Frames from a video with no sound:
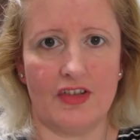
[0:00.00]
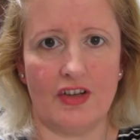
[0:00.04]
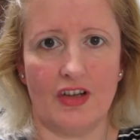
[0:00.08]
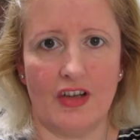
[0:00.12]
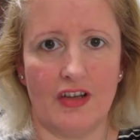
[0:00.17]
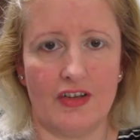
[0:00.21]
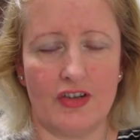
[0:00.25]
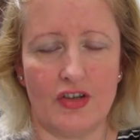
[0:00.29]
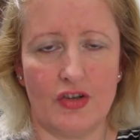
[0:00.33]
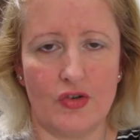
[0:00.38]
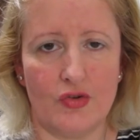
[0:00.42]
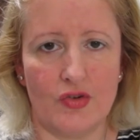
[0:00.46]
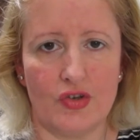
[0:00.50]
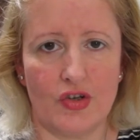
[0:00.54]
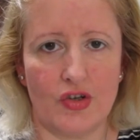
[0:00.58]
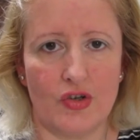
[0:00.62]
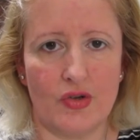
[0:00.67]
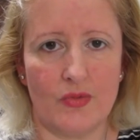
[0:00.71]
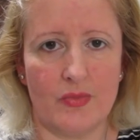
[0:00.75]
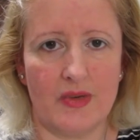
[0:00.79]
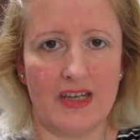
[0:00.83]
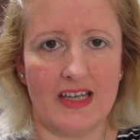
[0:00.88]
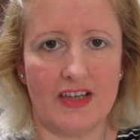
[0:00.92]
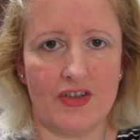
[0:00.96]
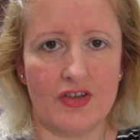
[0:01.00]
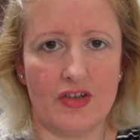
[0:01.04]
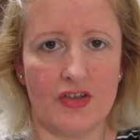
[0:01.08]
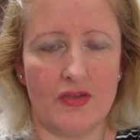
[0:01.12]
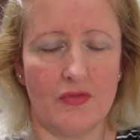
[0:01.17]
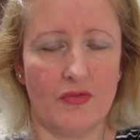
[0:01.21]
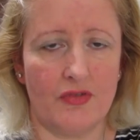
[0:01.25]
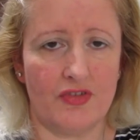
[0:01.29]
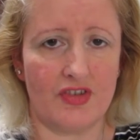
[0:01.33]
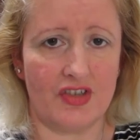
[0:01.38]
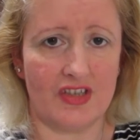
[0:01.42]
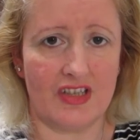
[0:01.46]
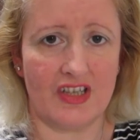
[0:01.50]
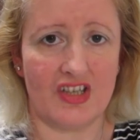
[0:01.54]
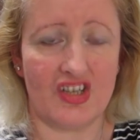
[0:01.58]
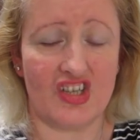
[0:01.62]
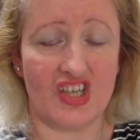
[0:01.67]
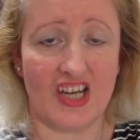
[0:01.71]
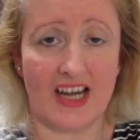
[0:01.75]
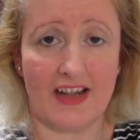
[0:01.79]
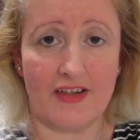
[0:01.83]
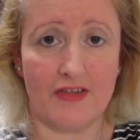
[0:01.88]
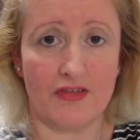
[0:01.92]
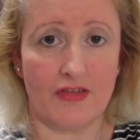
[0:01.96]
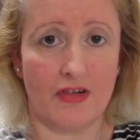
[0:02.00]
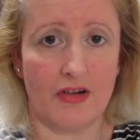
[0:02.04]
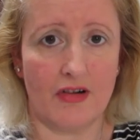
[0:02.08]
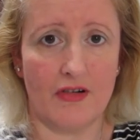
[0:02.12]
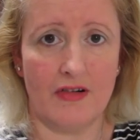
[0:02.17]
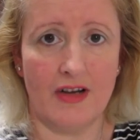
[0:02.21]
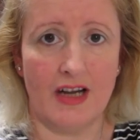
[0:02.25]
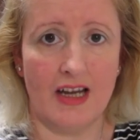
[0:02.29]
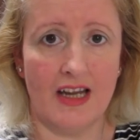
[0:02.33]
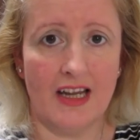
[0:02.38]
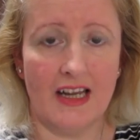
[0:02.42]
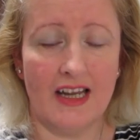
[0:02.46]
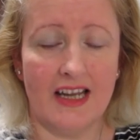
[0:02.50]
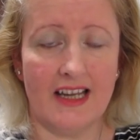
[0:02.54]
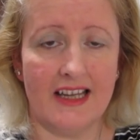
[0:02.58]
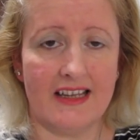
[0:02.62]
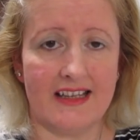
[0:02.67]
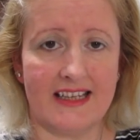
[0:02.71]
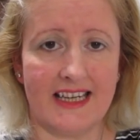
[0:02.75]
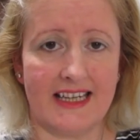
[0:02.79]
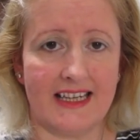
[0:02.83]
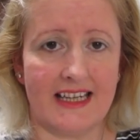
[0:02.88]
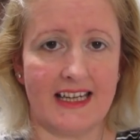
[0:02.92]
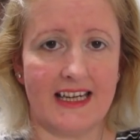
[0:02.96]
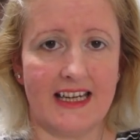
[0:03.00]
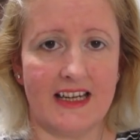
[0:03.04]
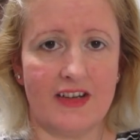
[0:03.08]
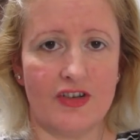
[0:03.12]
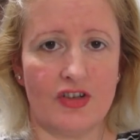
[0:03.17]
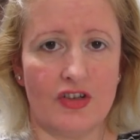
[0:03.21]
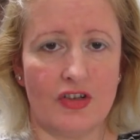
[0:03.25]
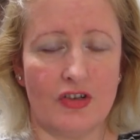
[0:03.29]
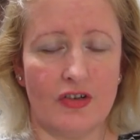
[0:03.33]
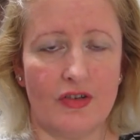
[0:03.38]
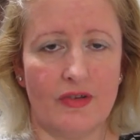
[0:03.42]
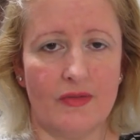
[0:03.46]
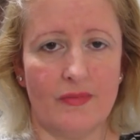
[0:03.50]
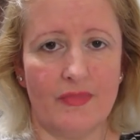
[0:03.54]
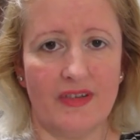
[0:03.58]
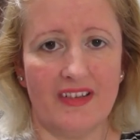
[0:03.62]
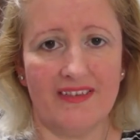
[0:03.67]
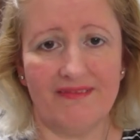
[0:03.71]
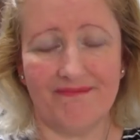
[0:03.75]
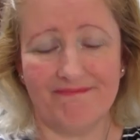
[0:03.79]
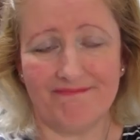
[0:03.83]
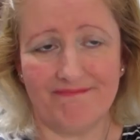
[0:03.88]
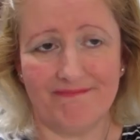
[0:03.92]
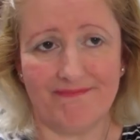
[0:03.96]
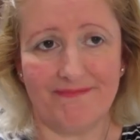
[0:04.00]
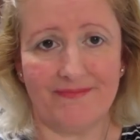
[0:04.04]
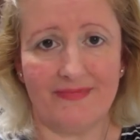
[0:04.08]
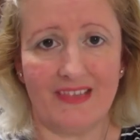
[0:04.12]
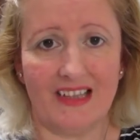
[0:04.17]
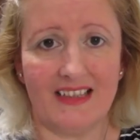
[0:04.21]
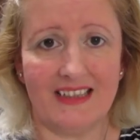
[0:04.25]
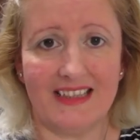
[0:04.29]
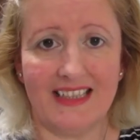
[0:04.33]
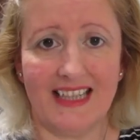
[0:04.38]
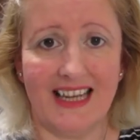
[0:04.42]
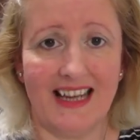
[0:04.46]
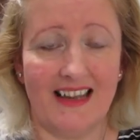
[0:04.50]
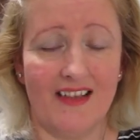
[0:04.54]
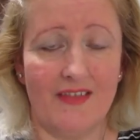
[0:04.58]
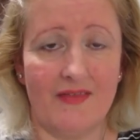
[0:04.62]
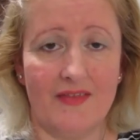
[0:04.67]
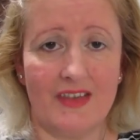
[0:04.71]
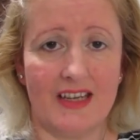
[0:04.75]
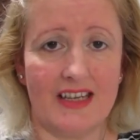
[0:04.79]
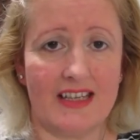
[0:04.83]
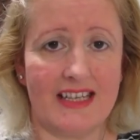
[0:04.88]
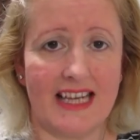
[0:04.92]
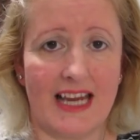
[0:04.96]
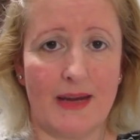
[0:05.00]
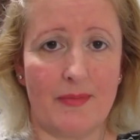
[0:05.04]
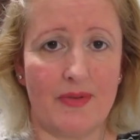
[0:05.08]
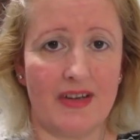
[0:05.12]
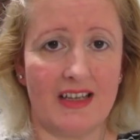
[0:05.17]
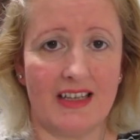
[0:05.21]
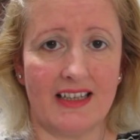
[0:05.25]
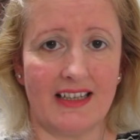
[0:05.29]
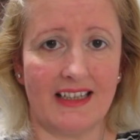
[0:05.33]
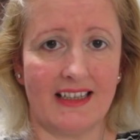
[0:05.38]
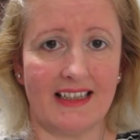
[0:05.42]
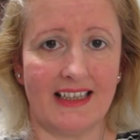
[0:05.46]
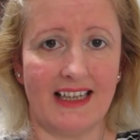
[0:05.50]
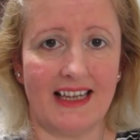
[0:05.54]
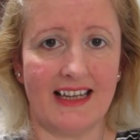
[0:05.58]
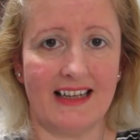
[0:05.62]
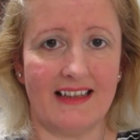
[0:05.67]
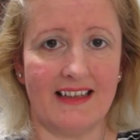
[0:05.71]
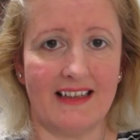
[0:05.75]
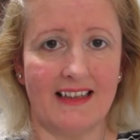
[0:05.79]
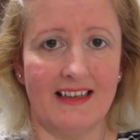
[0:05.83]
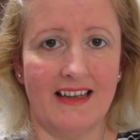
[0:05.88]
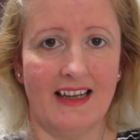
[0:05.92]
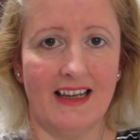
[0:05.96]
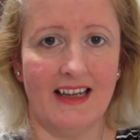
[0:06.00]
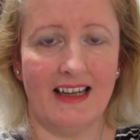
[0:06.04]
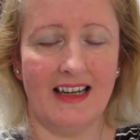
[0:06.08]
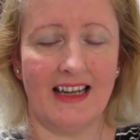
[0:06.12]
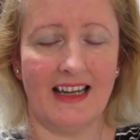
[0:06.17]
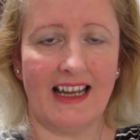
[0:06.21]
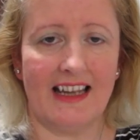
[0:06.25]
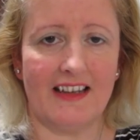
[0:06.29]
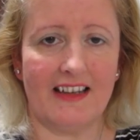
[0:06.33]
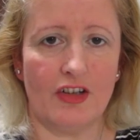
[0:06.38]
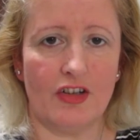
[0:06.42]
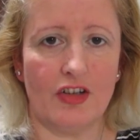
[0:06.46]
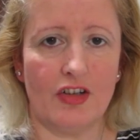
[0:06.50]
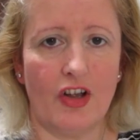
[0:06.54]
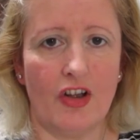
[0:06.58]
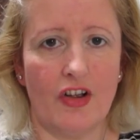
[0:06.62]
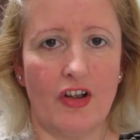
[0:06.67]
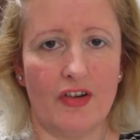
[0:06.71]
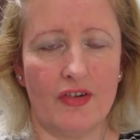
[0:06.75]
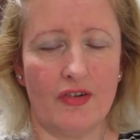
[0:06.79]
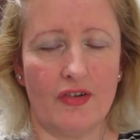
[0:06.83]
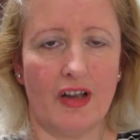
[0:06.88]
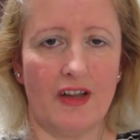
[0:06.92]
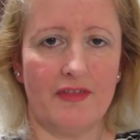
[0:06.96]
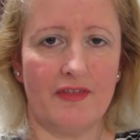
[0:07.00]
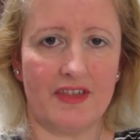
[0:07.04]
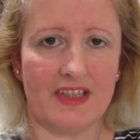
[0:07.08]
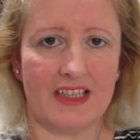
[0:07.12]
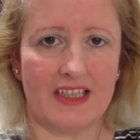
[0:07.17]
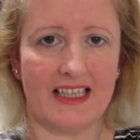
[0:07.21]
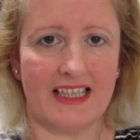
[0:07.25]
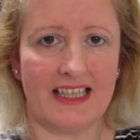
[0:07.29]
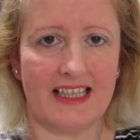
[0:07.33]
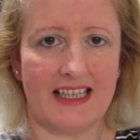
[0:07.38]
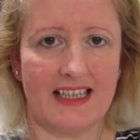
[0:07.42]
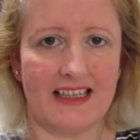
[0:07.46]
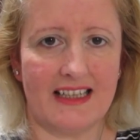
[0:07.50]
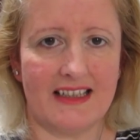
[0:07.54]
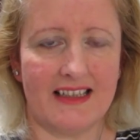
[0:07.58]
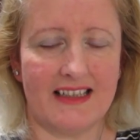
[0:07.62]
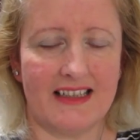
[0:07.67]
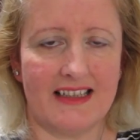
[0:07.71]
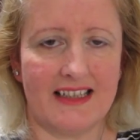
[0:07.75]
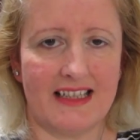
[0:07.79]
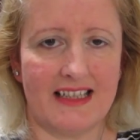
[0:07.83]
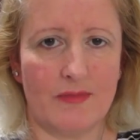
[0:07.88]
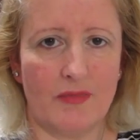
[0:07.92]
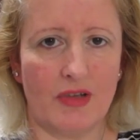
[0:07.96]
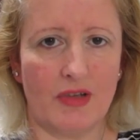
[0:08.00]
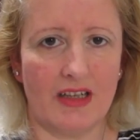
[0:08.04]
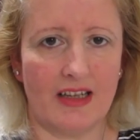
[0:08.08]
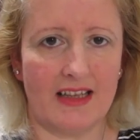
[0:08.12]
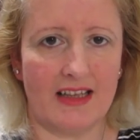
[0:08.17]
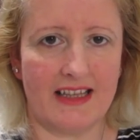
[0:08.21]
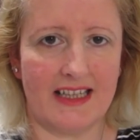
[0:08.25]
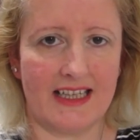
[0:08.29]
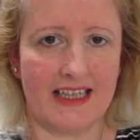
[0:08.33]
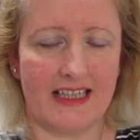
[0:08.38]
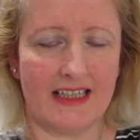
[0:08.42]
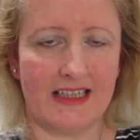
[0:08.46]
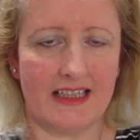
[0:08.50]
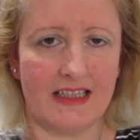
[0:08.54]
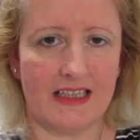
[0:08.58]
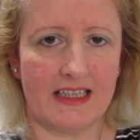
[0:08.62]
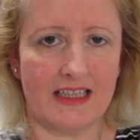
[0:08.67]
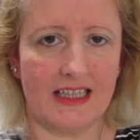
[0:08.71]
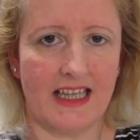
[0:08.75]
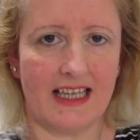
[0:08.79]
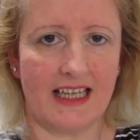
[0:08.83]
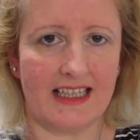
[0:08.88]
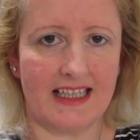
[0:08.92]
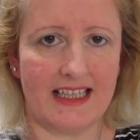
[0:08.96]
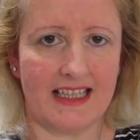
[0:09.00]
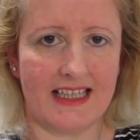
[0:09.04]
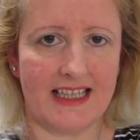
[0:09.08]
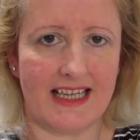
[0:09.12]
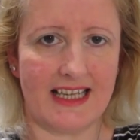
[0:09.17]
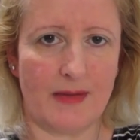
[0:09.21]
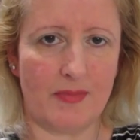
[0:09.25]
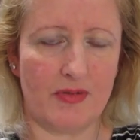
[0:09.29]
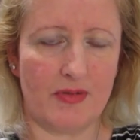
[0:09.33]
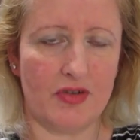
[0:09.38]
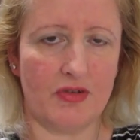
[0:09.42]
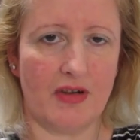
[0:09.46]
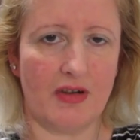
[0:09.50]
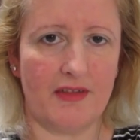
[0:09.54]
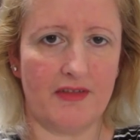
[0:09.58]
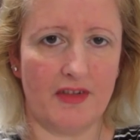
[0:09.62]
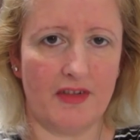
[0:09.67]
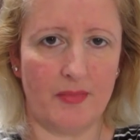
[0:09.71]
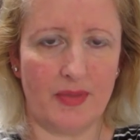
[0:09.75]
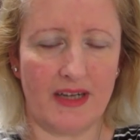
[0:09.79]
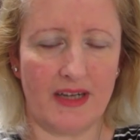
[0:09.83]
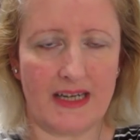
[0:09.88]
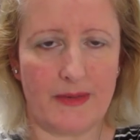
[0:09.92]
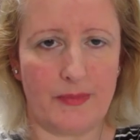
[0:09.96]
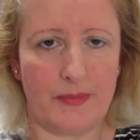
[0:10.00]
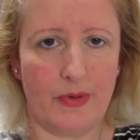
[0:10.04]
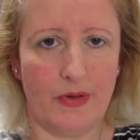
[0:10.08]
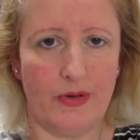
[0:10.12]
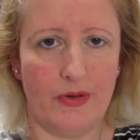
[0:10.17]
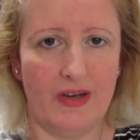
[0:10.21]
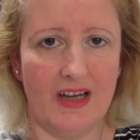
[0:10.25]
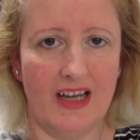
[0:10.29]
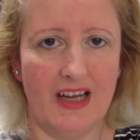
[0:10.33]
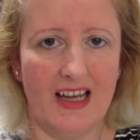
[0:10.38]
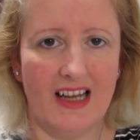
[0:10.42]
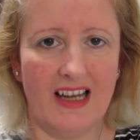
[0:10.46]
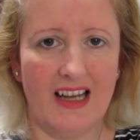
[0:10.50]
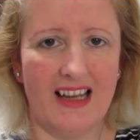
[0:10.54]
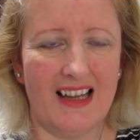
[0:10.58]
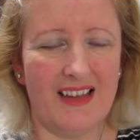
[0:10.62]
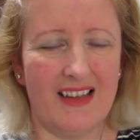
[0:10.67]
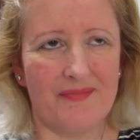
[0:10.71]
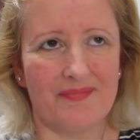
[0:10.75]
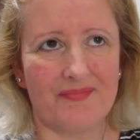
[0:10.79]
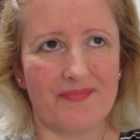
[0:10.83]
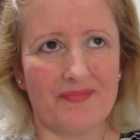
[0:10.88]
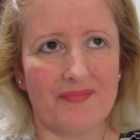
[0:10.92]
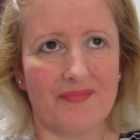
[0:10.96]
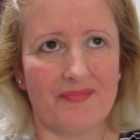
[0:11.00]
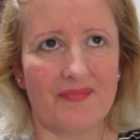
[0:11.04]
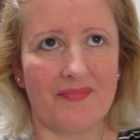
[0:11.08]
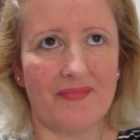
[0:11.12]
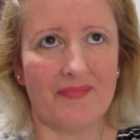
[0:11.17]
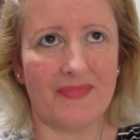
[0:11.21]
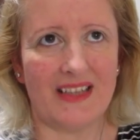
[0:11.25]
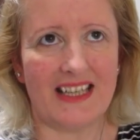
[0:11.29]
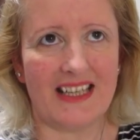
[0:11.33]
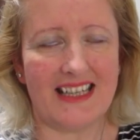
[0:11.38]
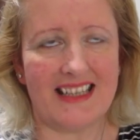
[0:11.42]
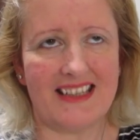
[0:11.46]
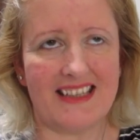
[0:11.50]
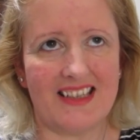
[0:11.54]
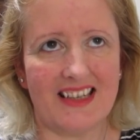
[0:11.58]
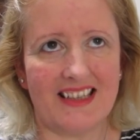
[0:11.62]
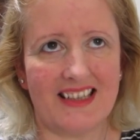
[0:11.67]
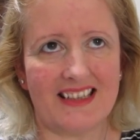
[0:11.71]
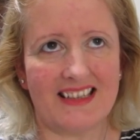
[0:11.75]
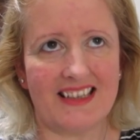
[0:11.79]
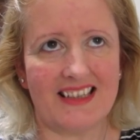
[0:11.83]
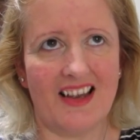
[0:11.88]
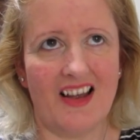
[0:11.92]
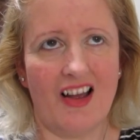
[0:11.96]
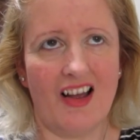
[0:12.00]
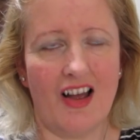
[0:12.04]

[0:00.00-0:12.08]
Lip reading: a YouTube issue or just a general ticket issue, but it's happening again. And I know, obviously, similar things like this happen to other people, but it's just,